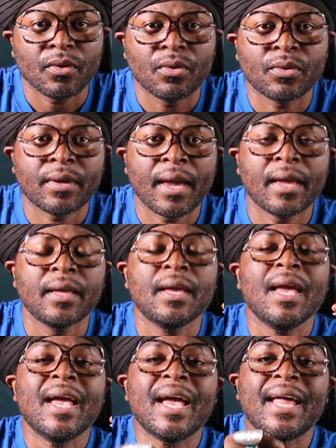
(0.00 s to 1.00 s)
Okay,
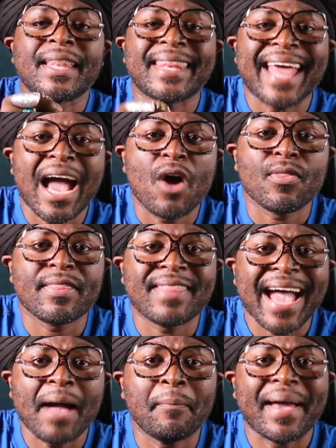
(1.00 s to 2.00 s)
now
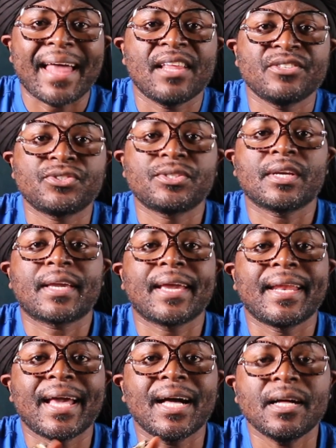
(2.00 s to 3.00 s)
that balance sheet
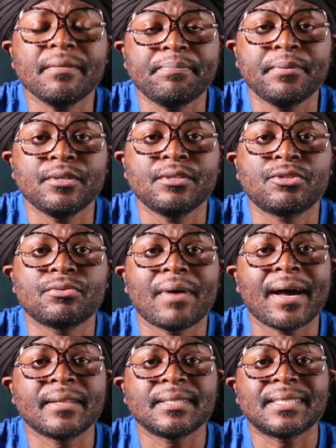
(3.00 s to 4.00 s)
can help you to
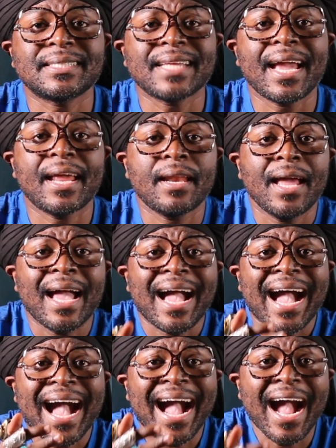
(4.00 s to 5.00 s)
understand
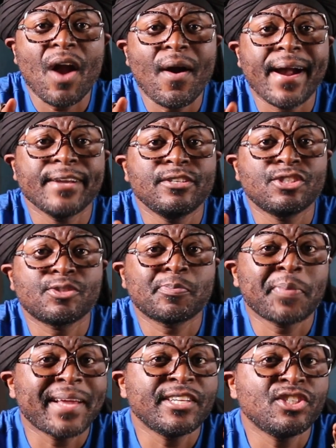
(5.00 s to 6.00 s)
how are you
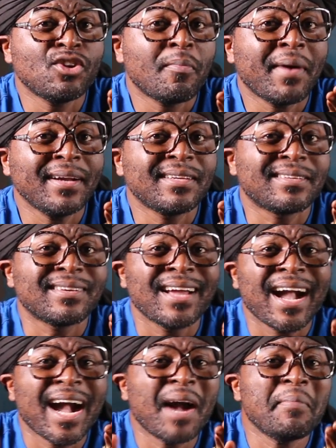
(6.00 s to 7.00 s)
spending your money,
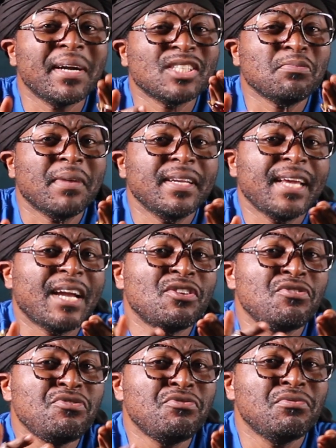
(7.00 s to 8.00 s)
how much money are
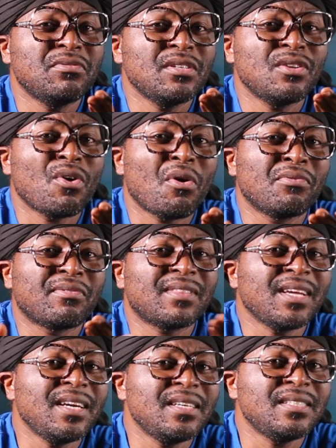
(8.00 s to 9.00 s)
you using on
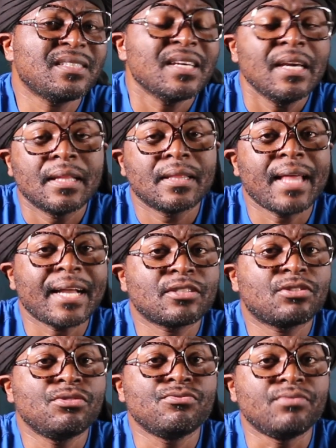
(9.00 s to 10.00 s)
things
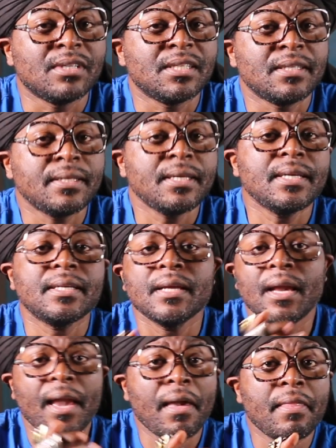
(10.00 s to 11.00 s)
that you really need
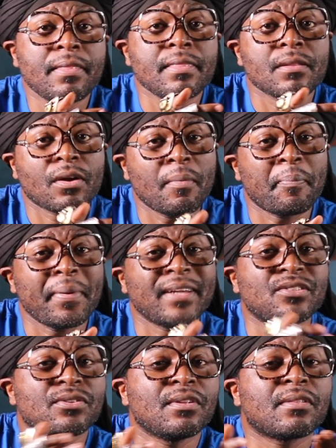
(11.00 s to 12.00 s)
and
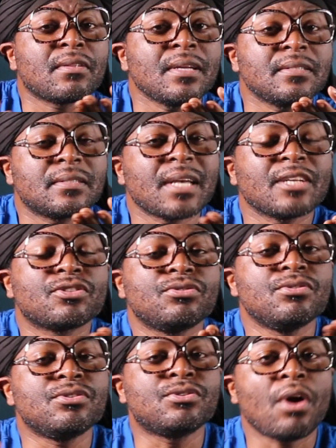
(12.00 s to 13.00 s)
compared to the things that
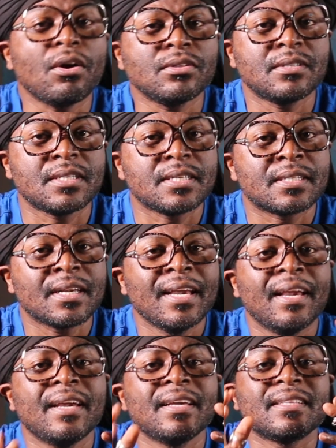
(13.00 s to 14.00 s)
you don't need.
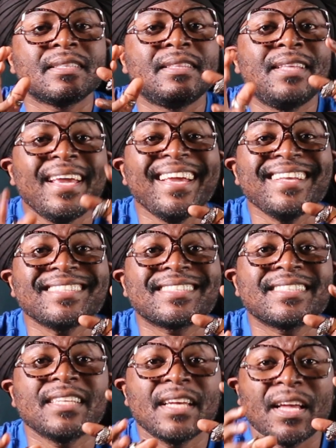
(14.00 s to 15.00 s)

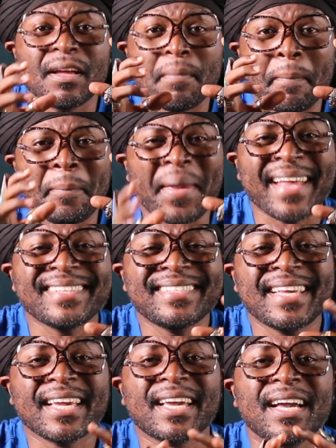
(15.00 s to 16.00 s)
These
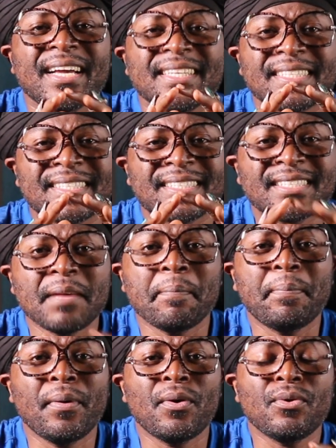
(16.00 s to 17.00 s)
basic
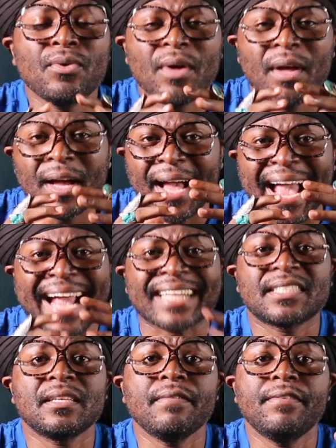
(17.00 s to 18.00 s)
simple
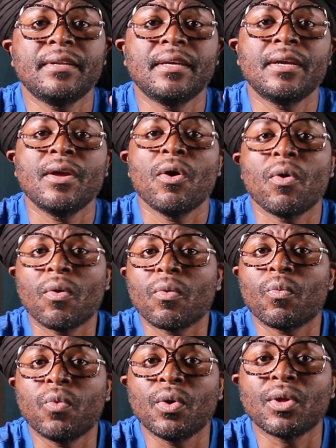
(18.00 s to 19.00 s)
activity
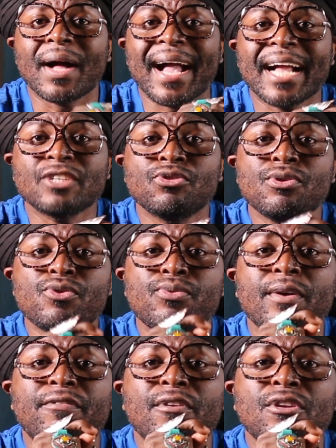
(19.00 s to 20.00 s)
will actually
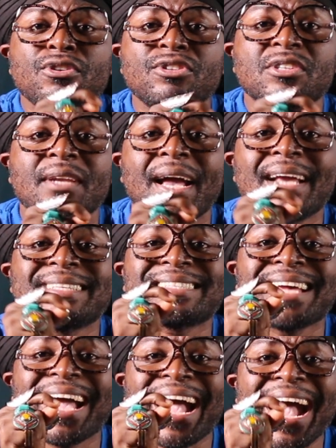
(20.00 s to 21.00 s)

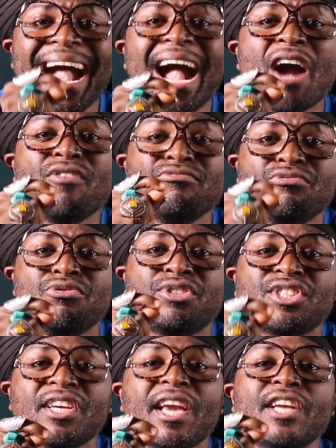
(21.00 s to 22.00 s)
revolutionize how you
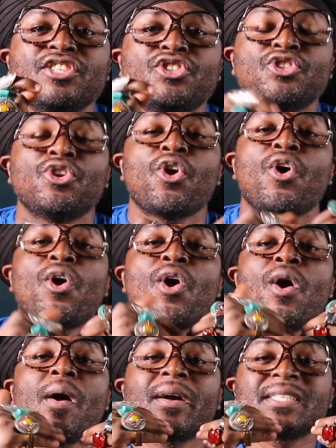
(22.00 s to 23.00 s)
change your
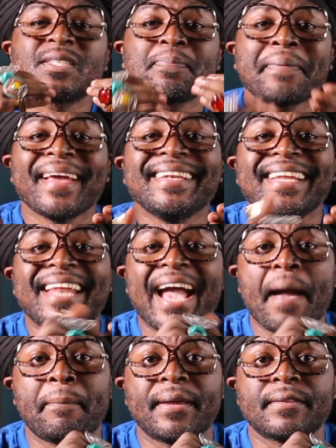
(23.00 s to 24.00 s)
spending
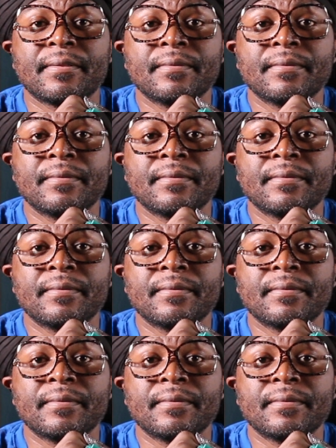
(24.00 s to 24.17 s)
habit.